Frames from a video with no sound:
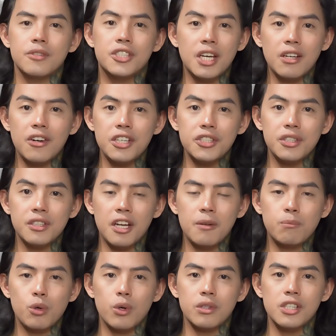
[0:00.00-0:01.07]
Generation 9
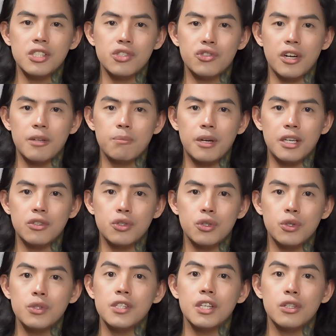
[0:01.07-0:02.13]
broke this trend by
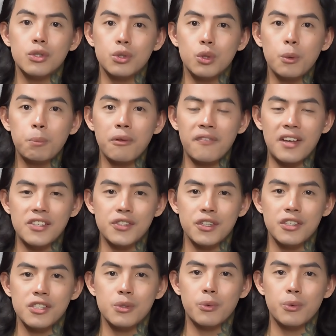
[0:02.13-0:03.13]
introducing 2 professors